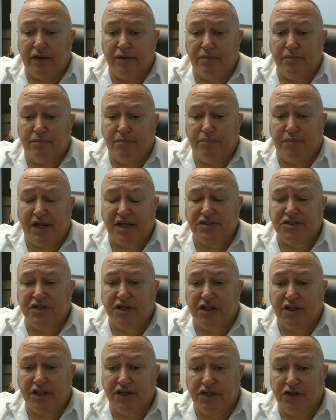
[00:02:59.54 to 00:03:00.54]

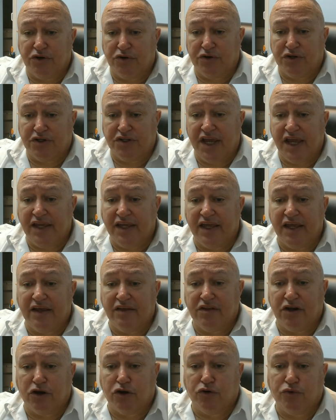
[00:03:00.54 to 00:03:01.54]
Basically, you're taking the
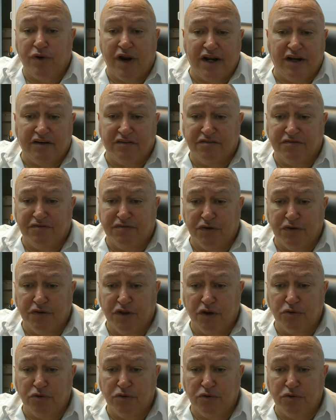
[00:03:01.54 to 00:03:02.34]
credit for those